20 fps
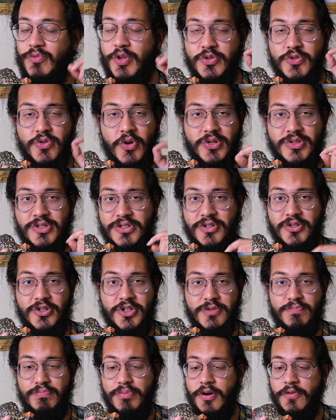the sauces are
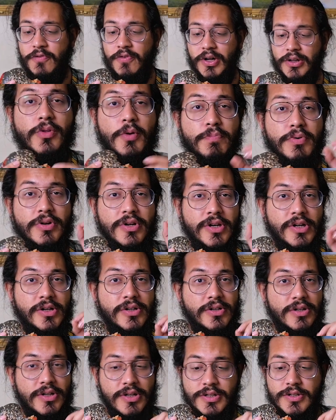just perfect. The paneer
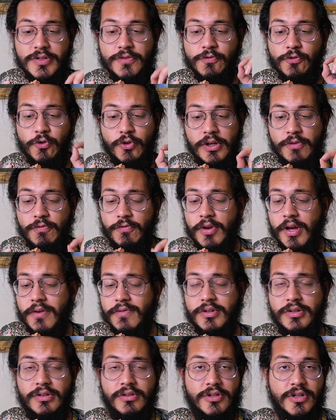is fully
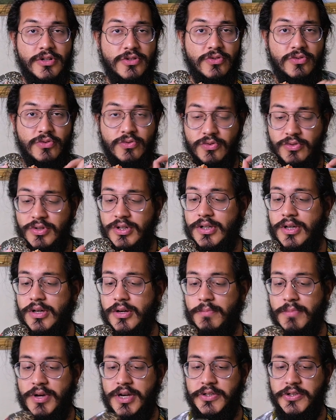flavored. It is really
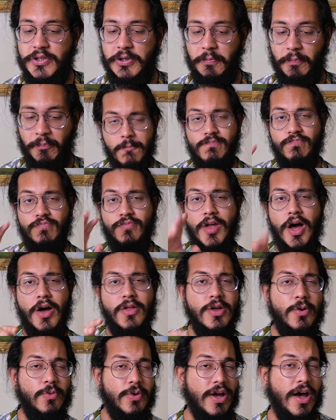amazing. Now
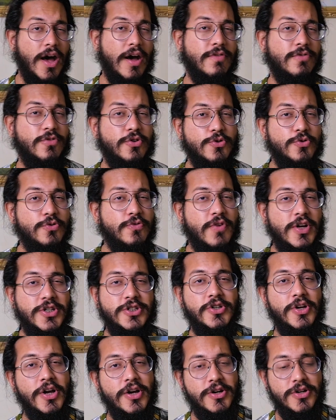that we have you
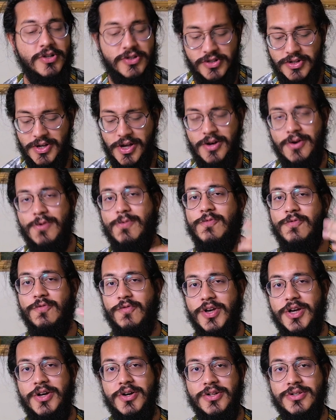vegetarians and
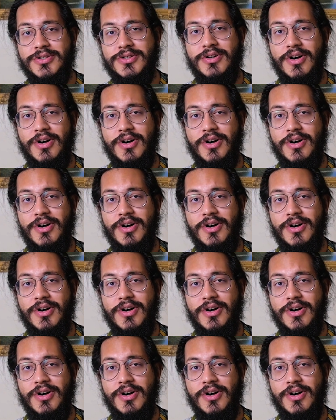vegans